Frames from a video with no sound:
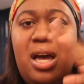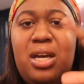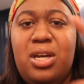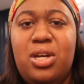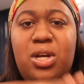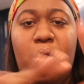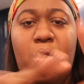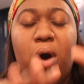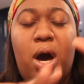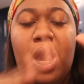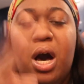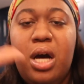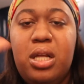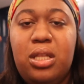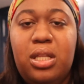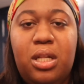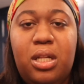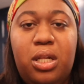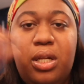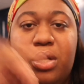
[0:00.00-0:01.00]

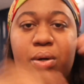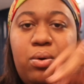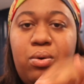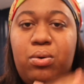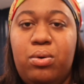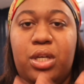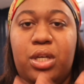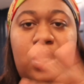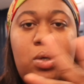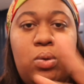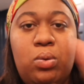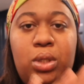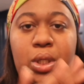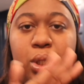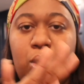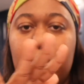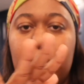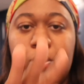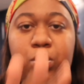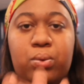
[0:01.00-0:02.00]
other little cute
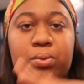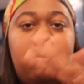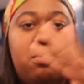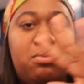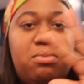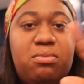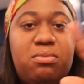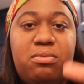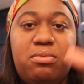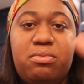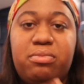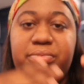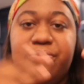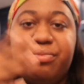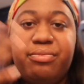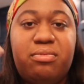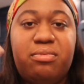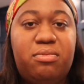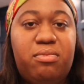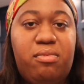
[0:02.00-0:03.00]
little,
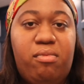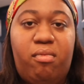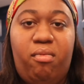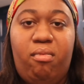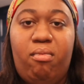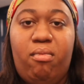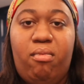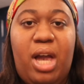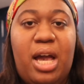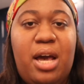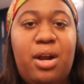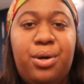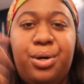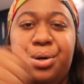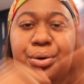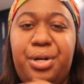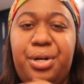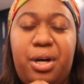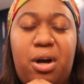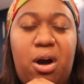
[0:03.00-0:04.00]
I don't know what they're